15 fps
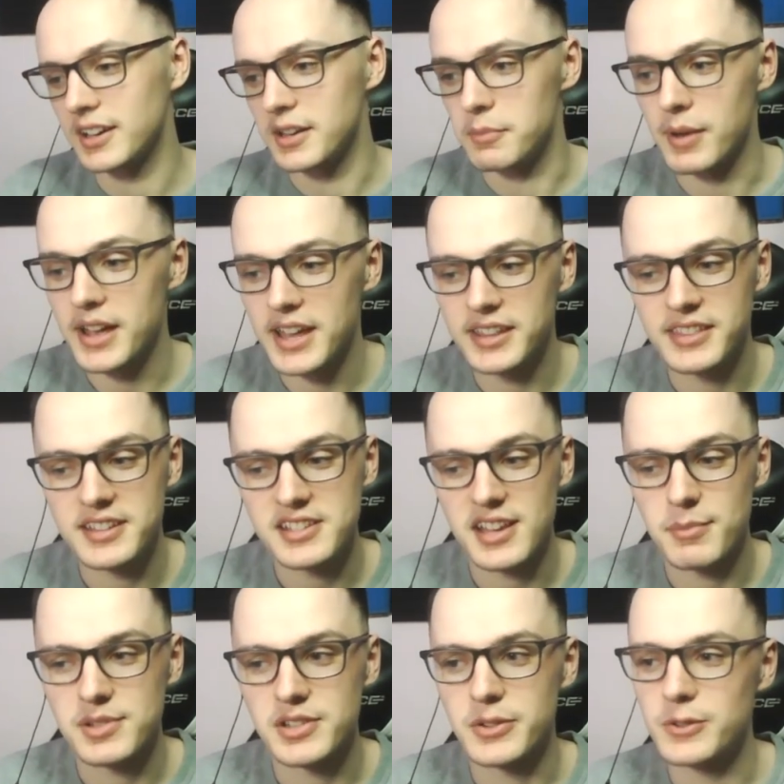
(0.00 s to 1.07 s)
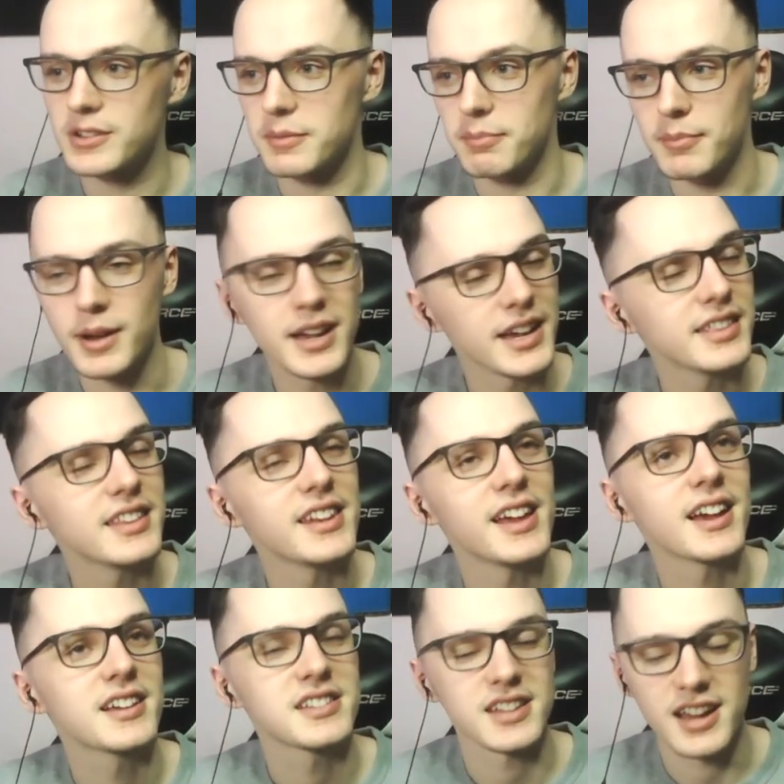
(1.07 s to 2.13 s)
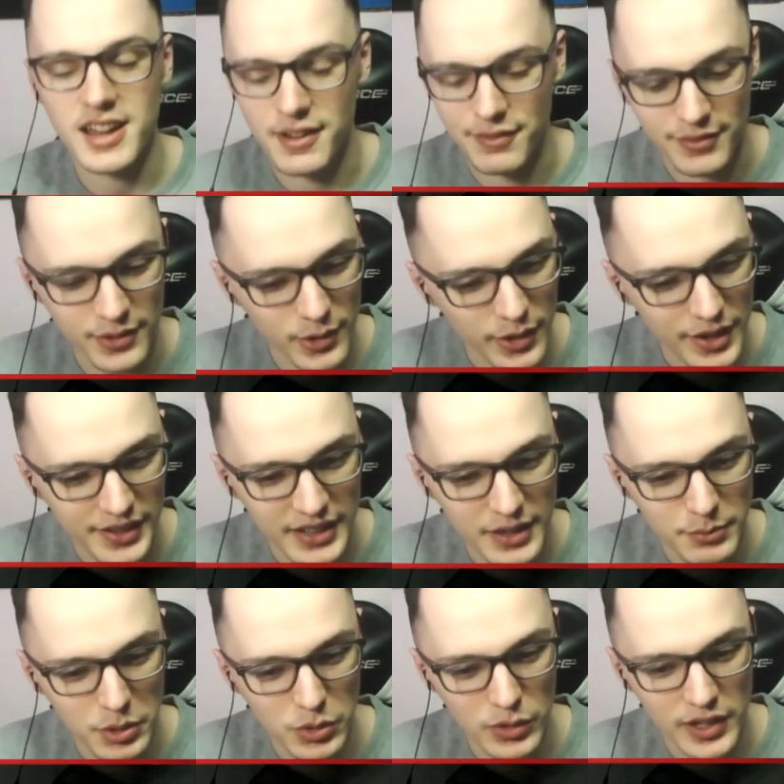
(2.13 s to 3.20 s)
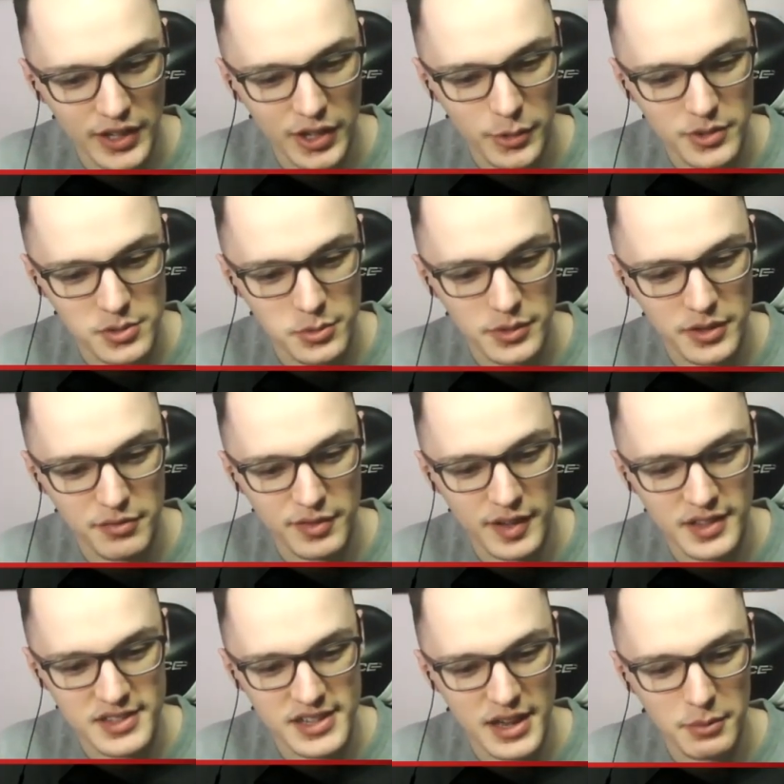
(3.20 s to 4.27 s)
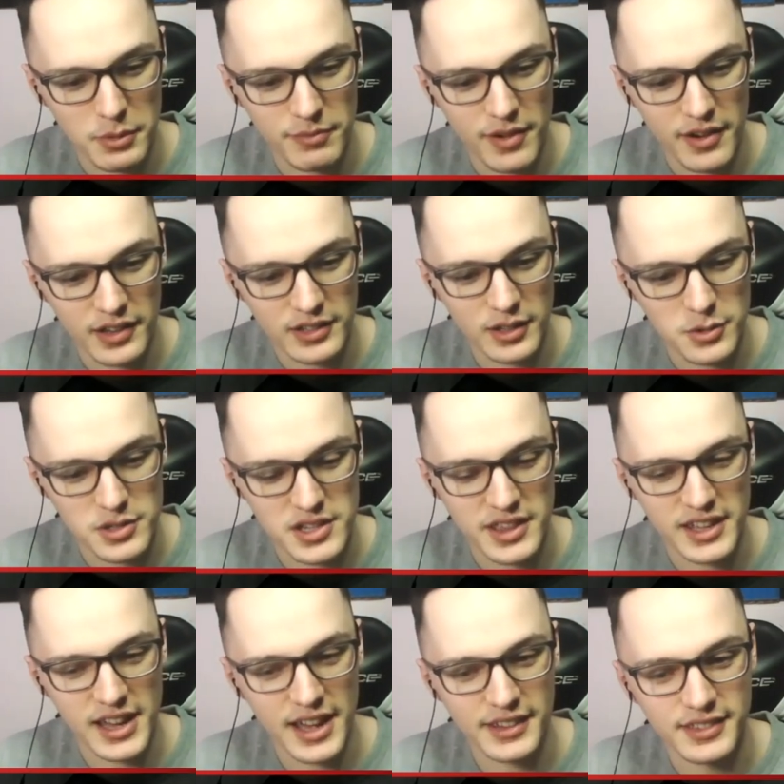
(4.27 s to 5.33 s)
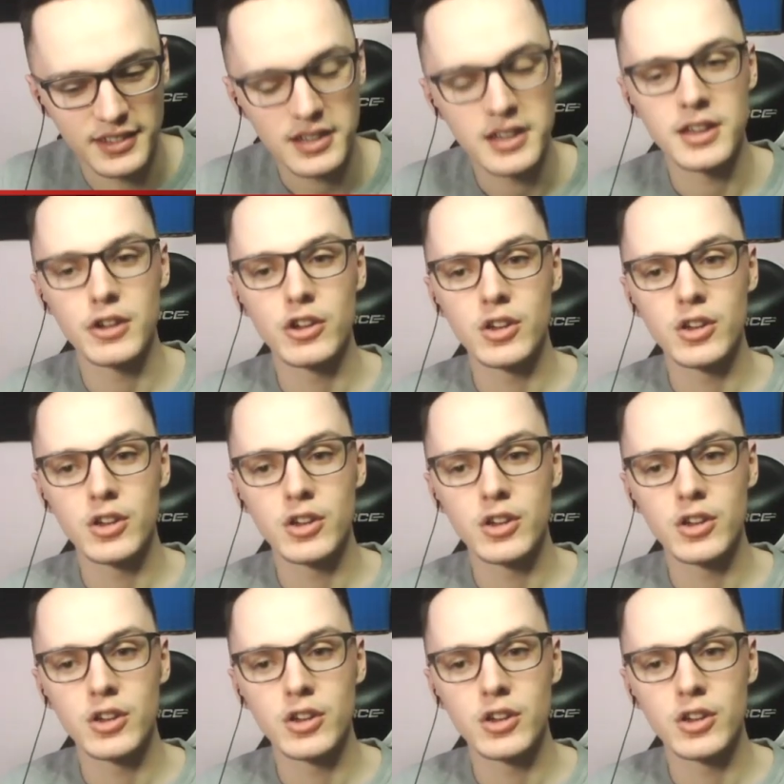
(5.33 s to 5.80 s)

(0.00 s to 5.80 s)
It might end this episode, it might end the next, I have no idea, but all I know is we're in the third set and we're very close to the end.